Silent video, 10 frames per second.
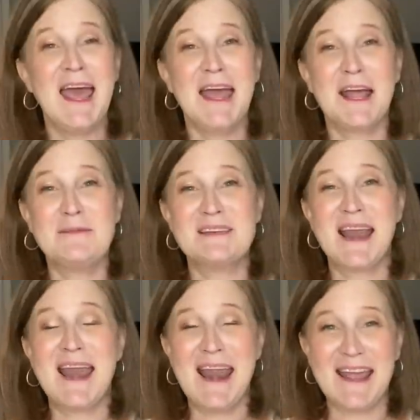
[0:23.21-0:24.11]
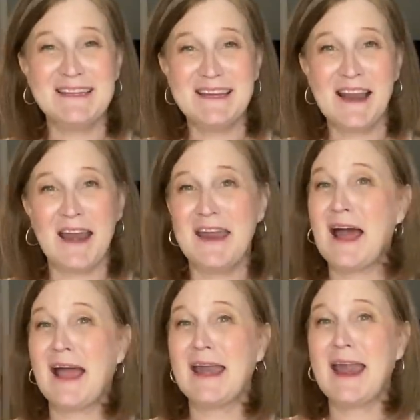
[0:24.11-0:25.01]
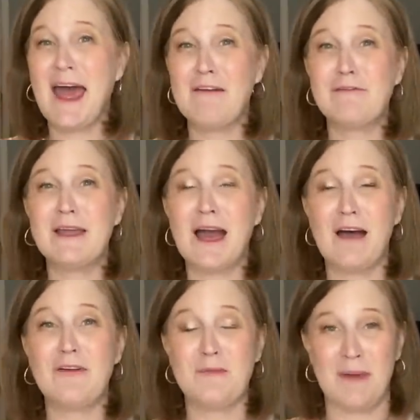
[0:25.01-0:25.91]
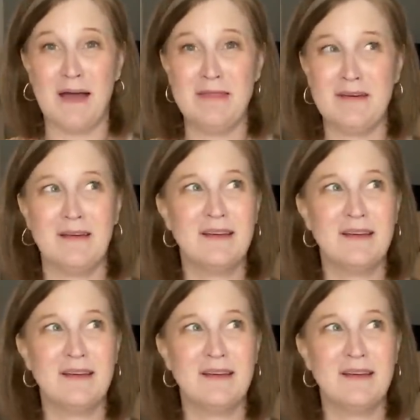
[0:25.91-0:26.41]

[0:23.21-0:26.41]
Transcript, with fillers: It comes in at nineteen ninety-nine every other month.